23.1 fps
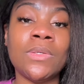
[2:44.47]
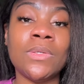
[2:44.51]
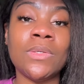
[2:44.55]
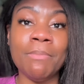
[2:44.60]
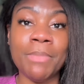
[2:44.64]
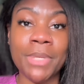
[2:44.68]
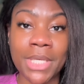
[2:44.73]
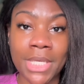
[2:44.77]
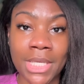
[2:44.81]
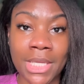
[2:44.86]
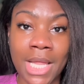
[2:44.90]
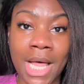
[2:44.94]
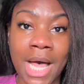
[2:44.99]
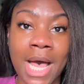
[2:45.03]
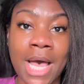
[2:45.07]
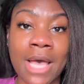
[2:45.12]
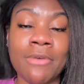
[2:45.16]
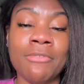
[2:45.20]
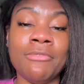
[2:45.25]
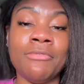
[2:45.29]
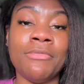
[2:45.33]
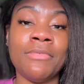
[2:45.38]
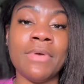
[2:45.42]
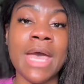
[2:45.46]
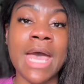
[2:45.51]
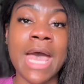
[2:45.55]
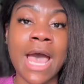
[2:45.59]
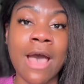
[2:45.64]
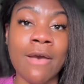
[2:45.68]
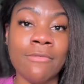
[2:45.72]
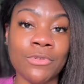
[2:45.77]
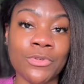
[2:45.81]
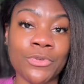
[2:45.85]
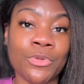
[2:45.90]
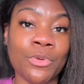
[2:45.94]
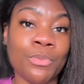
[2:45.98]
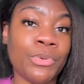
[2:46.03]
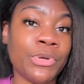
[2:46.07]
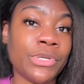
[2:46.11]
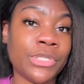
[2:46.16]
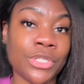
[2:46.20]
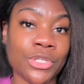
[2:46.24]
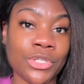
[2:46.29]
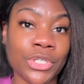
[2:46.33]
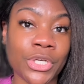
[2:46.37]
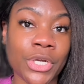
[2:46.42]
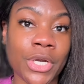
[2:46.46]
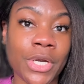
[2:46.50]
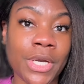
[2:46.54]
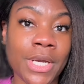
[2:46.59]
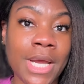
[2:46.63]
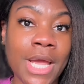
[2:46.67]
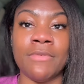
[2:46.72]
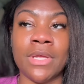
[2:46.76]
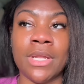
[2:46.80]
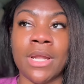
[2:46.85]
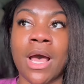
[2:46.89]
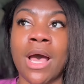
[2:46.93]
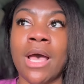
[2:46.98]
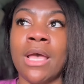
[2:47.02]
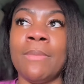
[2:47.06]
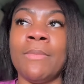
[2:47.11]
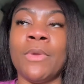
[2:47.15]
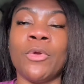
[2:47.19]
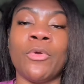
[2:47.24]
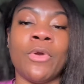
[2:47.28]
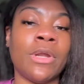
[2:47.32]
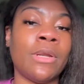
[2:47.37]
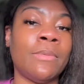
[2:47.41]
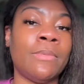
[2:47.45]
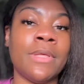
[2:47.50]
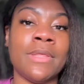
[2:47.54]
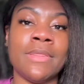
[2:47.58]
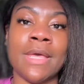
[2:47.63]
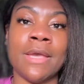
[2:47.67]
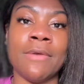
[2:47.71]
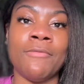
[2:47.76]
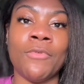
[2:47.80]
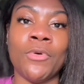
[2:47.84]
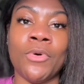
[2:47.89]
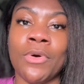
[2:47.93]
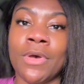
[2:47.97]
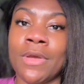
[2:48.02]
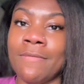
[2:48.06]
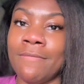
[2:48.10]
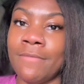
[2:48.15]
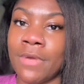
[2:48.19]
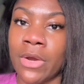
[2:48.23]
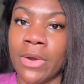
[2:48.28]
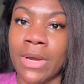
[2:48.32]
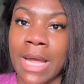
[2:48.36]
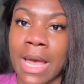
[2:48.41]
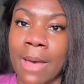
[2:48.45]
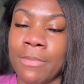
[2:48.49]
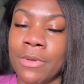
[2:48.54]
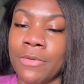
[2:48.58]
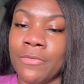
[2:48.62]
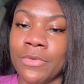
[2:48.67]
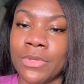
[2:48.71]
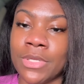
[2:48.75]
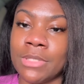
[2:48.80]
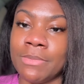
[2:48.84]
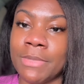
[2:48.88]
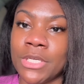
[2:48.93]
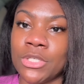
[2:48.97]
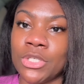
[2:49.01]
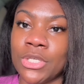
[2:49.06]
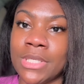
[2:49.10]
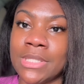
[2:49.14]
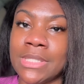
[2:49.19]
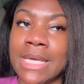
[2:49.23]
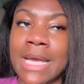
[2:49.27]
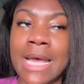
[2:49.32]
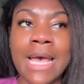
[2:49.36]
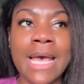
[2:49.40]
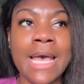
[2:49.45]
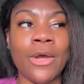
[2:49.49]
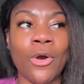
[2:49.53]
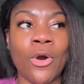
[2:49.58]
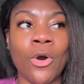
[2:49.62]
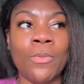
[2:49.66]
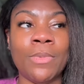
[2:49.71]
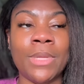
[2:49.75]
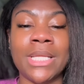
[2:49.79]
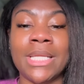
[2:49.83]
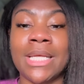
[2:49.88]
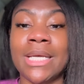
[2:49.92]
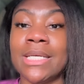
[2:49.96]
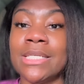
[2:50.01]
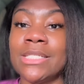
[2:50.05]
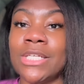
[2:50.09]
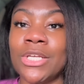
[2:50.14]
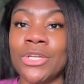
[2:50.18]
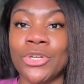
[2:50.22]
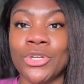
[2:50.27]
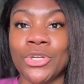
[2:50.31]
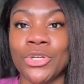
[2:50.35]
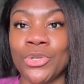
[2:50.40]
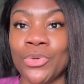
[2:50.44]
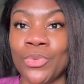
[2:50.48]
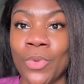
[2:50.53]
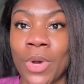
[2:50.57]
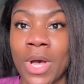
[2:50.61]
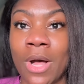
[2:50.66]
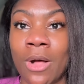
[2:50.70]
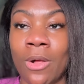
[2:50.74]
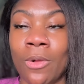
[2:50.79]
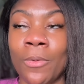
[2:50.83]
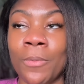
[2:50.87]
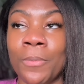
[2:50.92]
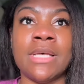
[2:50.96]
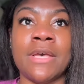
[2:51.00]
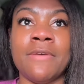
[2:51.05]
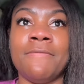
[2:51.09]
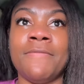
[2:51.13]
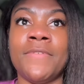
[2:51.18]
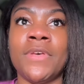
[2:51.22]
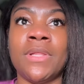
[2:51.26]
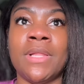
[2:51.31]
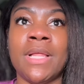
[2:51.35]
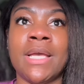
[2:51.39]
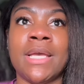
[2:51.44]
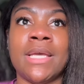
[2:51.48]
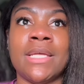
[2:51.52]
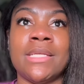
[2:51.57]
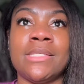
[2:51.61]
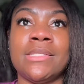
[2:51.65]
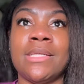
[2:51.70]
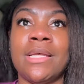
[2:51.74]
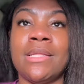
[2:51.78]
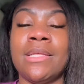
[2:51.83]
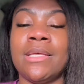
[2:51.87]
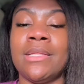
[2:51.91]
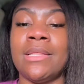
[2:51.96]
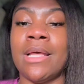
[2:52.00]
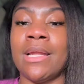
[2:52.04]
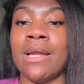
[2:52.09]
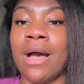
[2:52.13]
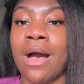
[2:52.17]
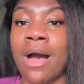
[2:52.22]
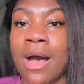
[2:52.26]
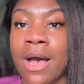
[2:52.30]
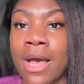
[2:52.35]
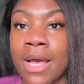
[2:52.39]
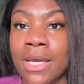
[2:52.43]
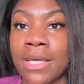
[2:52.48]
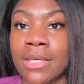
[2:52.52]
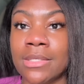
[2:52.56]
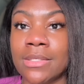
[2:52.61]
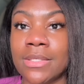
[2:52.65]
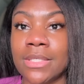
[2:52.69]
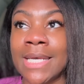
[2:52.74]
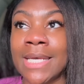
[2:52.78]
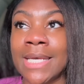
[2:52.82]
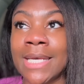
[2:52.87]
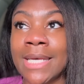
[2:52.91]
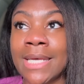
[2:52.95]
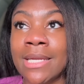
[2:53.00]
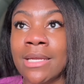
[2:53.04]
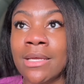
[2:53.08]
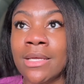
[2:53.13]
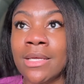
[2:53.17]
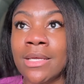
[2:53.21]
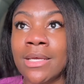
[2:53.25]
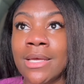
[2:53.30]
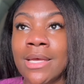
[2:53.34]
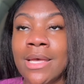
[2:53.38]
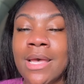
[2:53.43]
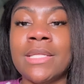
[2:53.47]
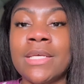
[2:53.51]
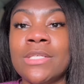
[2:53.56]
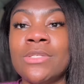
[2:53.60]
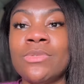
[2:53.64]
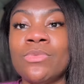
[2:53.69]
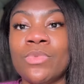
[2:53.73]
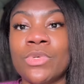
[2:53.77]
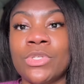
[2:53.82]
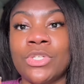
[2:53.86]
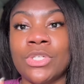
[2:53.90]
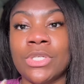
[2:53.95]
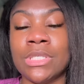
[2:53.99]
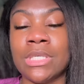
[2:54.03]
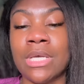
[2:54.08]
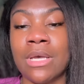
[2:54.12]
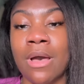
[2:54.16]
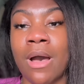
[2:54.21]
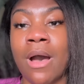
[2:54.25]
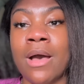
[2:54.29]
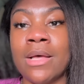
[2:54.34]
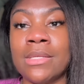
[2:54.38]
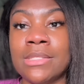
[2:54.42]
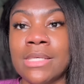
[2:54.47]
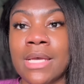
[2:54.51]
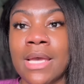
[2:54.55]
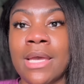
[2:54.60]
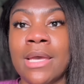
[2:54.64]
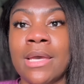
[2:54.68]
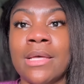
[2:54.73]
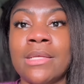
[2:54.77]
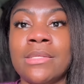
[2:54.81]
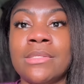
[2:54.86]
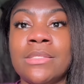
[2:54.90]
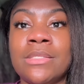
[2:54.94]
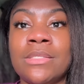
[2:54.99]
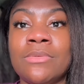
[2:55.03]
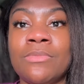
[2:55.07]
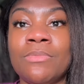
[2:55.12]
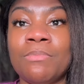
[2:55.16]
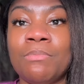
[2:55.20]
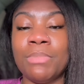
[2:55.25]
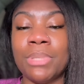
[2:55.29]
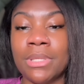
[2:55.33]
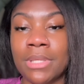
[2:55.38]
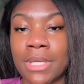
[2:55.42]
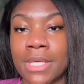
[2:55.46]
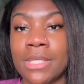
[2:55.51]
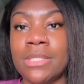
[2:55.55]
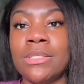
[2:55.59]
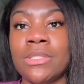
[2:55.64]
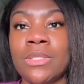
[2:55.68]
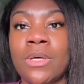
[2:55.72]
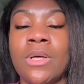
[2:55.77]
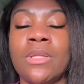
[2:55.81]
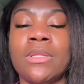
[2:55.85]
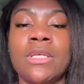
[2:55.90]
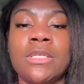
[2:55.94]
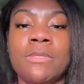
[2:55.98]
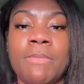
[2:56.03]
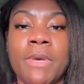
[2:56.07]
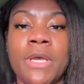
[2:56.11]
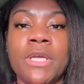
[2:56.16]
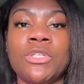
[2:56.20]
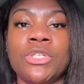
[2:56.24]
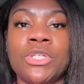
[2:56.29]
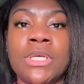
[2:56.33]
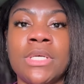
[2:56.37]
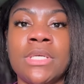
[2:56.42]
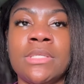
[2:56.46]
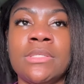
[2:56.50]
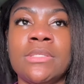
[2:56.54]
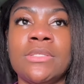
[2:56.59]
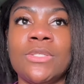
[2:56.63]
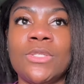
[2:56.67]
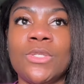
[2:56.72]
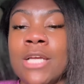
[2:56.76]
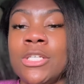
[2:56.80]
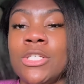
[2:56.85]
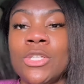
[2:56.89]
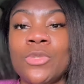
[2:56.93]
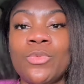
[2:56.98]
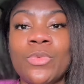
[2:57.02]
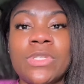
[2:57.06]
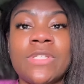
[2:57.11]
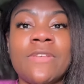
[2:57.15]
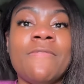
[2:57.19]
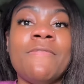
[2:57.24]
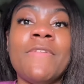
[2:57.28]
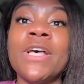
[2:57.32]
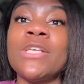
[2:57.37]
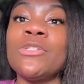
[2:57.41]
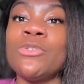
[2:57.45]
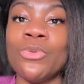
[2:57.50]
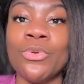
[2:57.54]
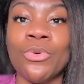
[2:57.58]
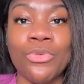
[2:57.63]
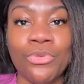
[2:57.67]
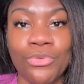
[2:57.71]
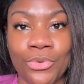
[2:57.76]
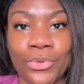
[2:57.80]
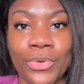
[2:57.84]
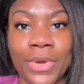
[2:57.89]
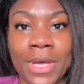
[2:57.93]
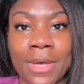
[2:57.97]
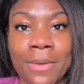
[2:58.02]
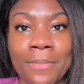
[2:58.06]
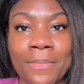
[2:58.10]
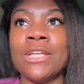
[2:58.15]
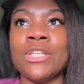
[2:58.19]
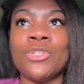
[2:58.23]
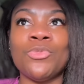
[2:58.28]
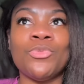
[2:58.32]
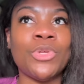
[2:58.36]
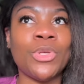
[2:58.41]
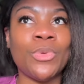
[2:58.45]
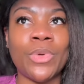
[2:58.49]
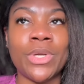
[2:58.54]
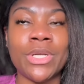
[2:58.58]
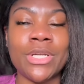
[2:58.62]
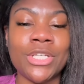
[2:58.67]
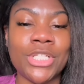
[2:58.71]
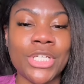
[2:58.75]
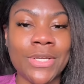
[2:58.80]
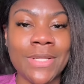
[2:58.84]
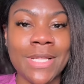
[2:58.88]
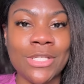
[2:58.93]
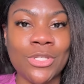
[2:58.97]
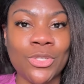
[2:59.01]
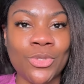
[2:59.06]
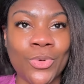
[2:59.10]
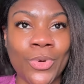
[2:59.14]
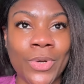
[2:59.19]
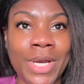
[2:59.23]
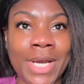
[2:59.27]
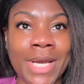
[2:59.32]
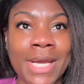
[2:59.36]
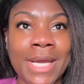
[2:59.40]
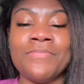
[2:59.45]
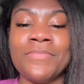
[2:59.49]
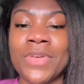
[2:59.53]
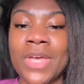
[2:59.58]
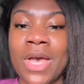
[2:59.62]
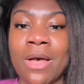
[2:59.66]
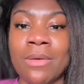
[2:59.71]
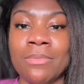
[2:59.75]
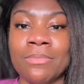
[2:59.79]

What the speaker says: be alive after the procedure. And I am incredibly thankful and very happy for this patient. I hope that they continue to do well. I feel like it is nothing that I did. This was just God's hands placed on this patient. It just was a vessel through him. I just really wanted to share that story. Yeah.